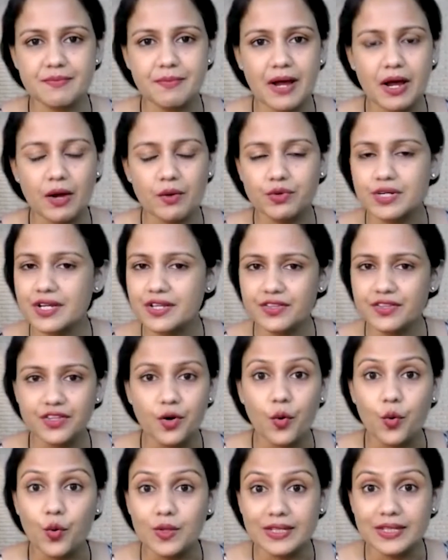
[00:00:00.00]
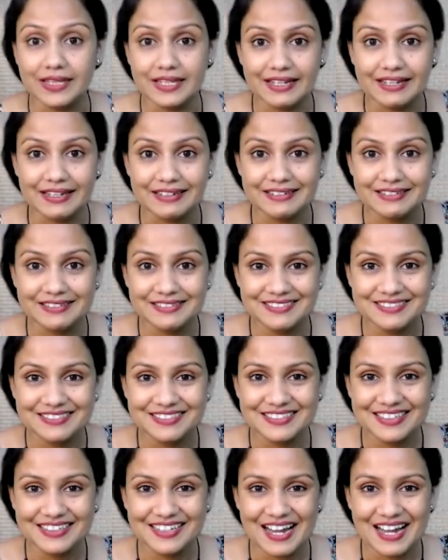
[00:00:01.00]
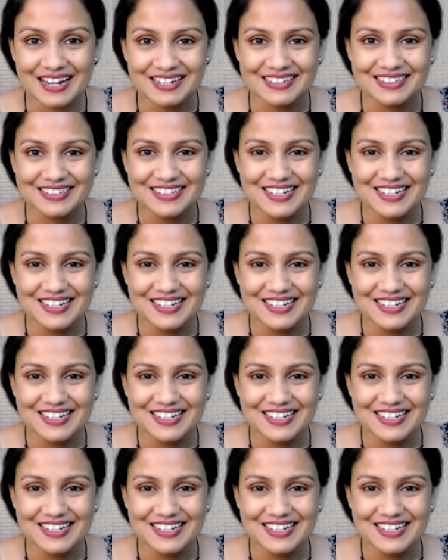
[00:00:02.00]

about the whole thing. Yeah.